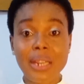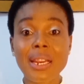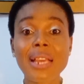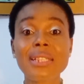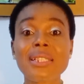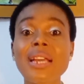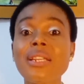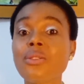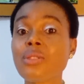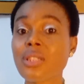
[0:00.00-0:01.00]
Now he said
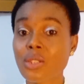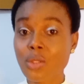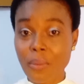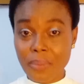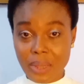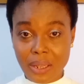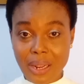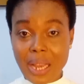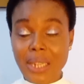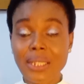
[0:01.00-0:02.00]
he noticed something,
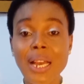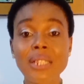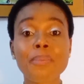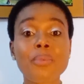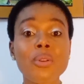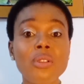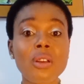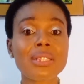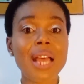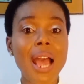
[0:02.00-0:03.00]
that the
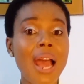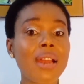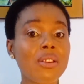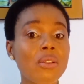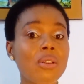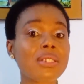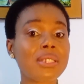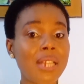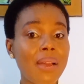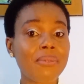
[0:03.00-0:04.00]
products are not
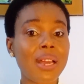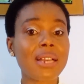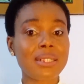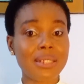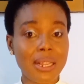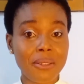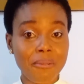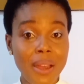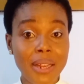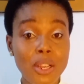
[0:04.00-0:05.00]
NAFDAC
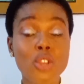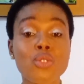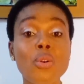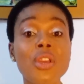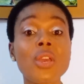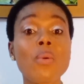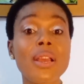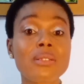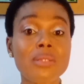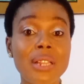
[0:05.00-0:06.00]
certified. So he
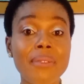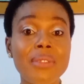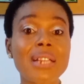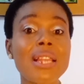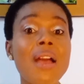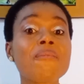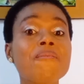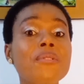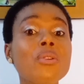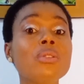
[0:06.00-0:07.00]
went to NAFDAC
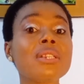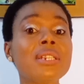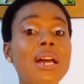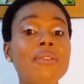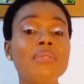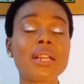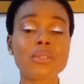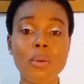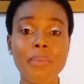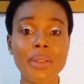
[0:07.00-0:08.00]
and filled the
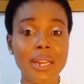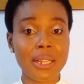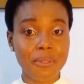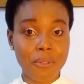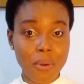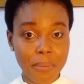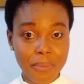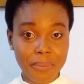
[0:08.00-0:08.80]
NAFDAC complainant form.